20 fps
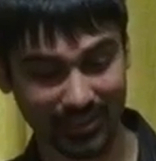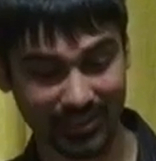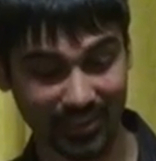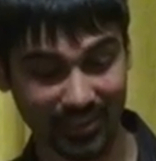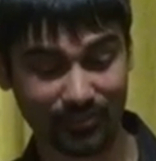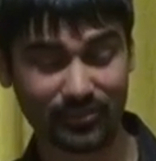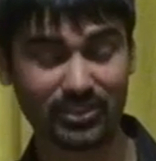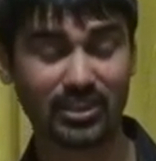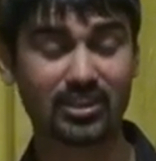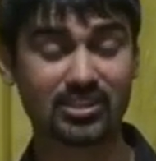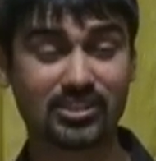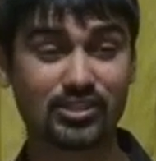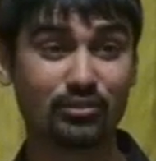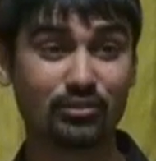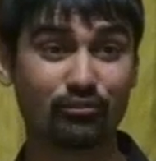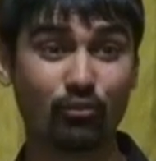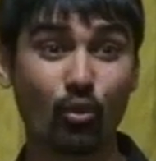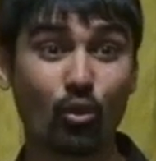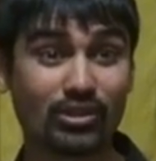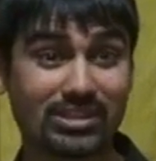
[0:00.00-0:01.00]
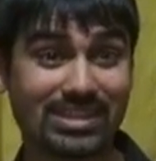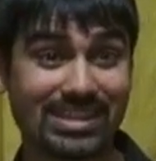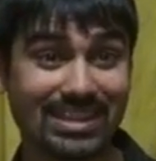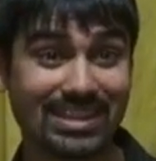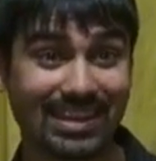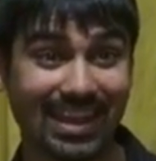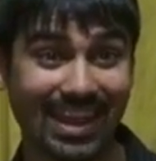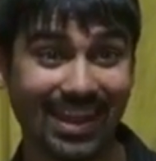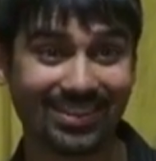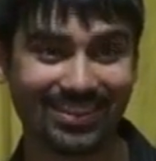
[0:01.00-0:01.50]
enough to consume
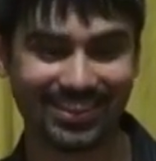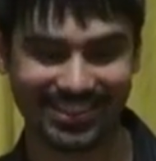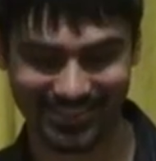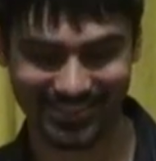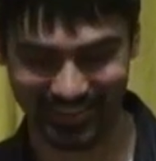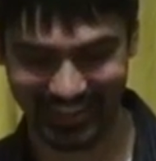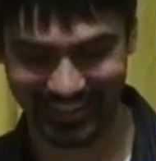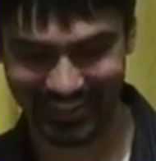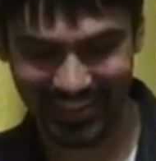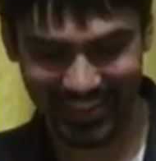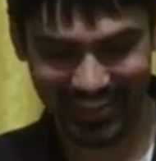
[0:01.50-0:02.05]
fourteen gallons, right?